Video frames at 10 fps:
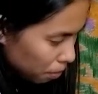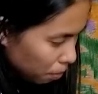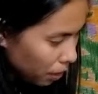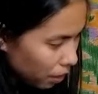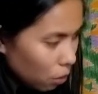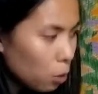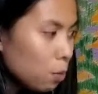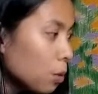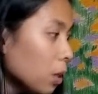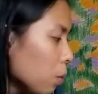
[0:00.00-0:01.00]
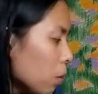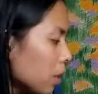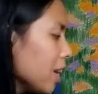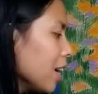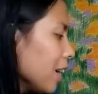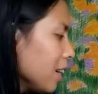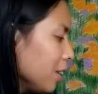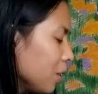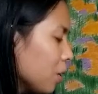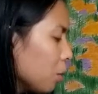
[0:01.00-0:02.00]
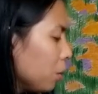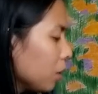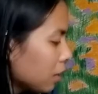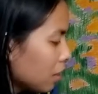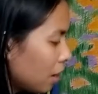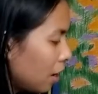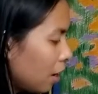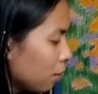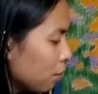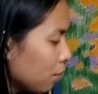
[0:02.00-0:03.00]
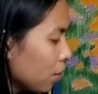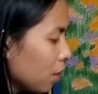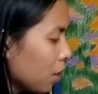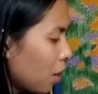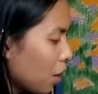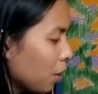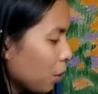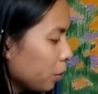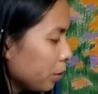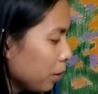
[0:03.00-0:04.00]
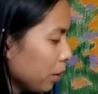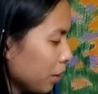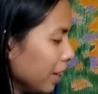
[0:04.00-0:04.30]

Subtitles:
But hopefully one day, you know, we'll get to have our own